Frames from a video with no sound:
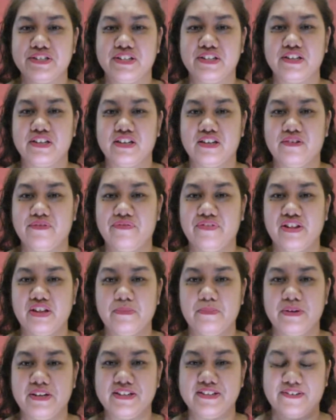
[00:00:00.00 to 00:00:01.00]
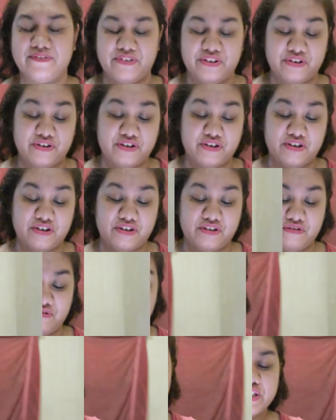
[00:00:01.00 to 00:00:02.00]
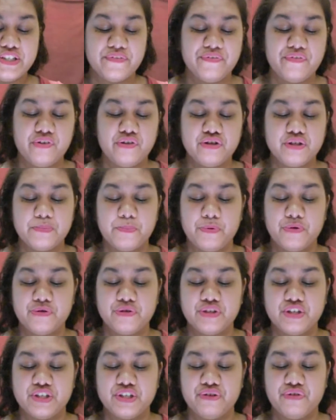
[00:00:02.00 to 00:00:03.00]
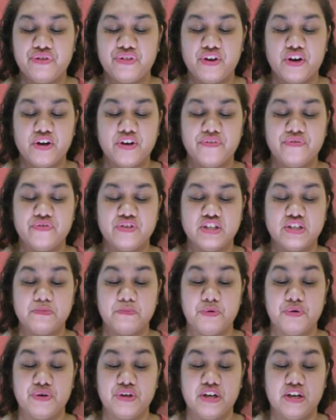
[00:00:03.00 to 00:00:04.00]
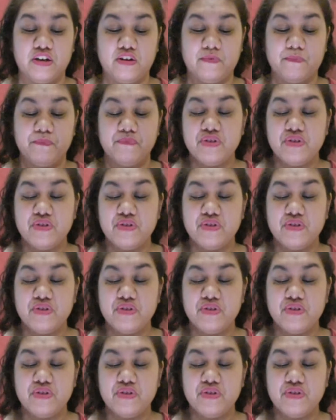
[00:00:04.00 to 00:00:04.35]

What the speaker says: in the Philippines, if you didn't know. Who is the first person you thought of this morning?